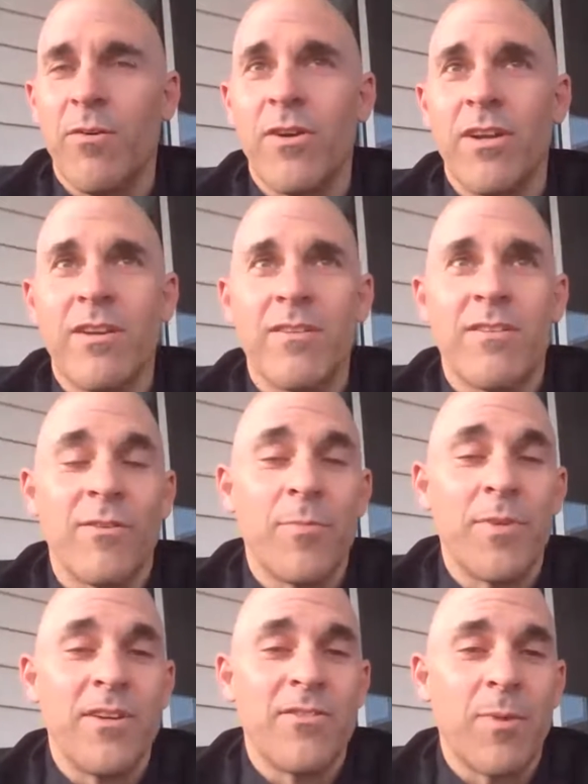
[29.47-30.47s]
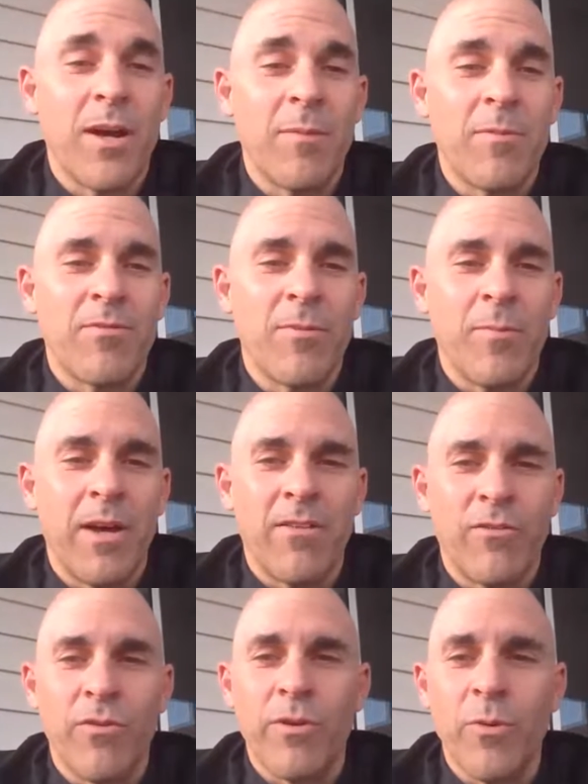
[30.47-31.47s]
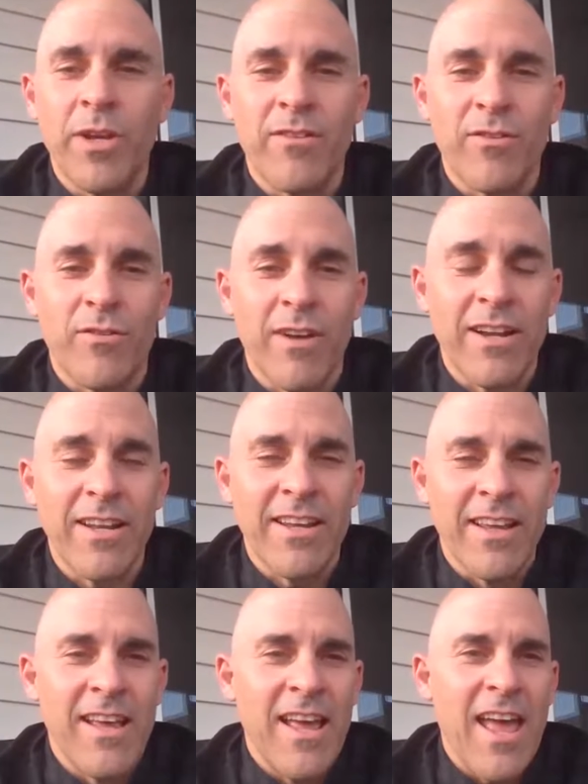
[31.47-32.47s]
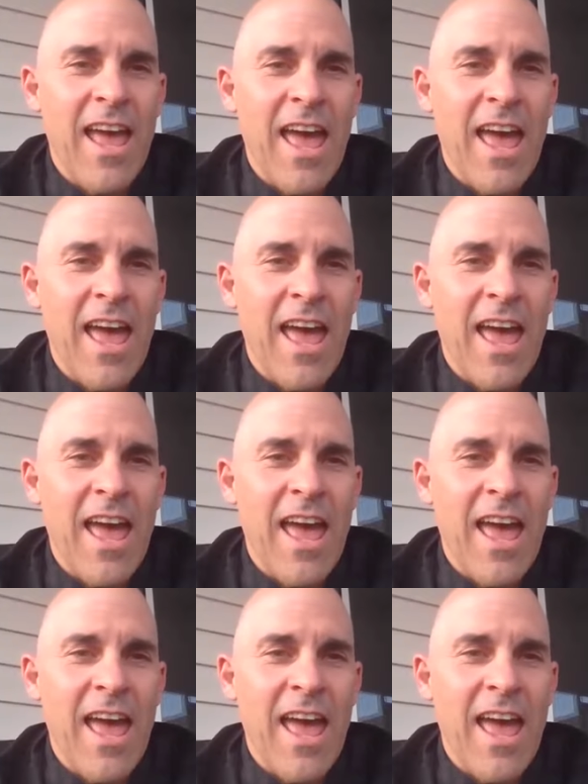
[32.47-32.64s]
we've been going to the beach probably for about 3 weeks already.